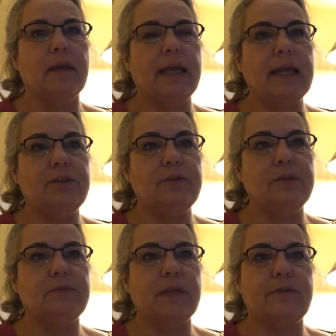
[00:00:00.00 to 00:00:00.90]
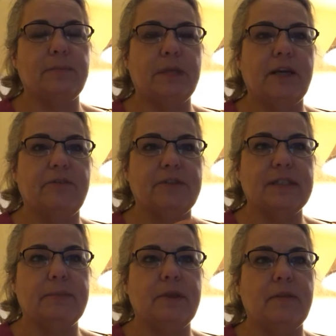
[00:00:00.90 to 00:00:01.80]
And you even have to be careful
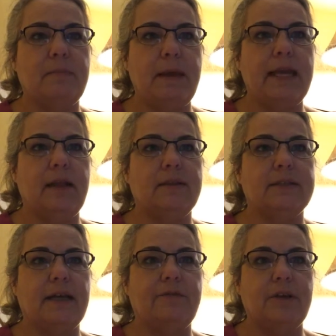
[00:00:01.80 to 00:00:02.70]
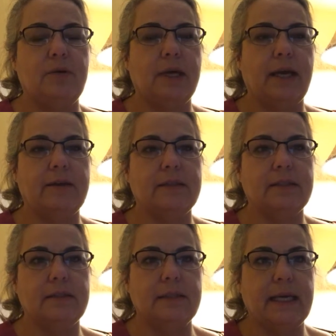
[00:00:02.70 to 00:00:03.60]
some of the mail stuff that you get
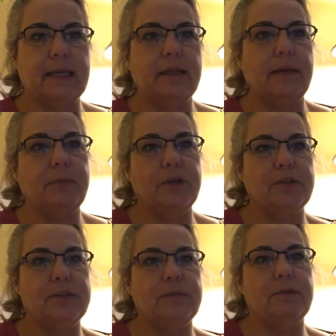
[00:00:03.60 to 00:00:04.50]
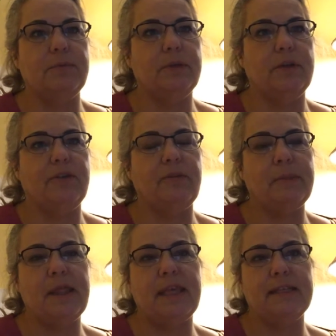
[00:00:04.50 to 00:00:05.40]
that appears to be real
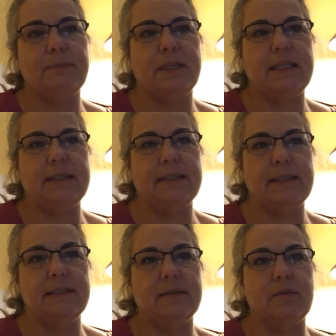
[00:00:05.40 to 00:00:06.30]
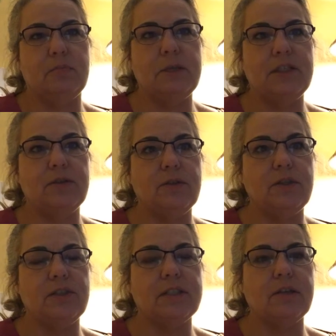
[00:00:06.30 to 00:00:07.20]
government things but isn't. So make sure you
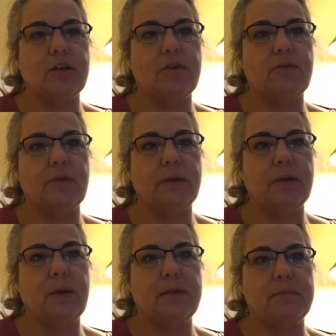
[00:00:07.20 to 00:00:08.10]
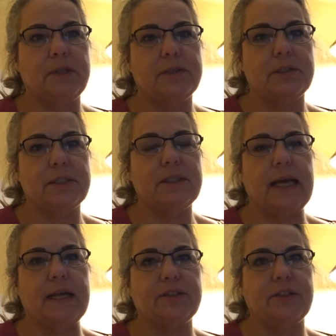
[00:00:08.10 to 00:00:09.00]
just look it over really well and make sure it's
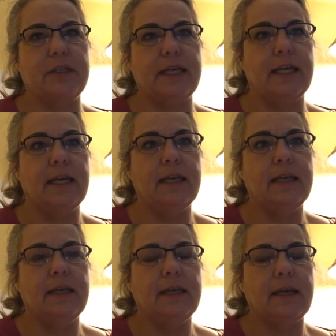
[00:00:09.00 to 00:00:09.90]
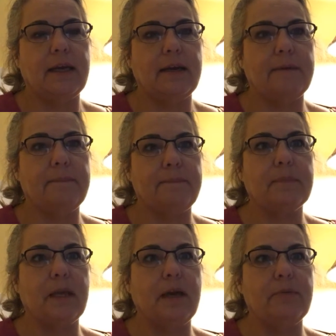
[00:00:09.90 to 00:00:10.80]
actually
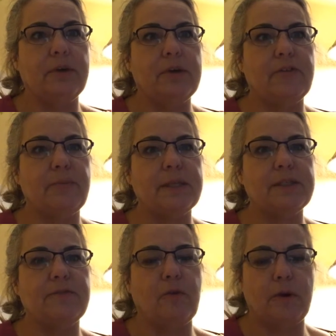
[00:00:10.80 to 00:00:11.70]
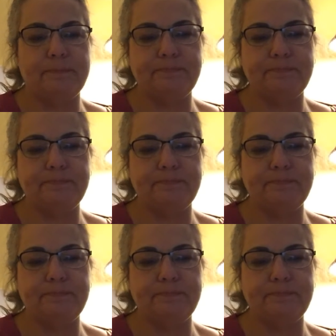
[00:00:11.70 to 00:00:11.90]
a real government form.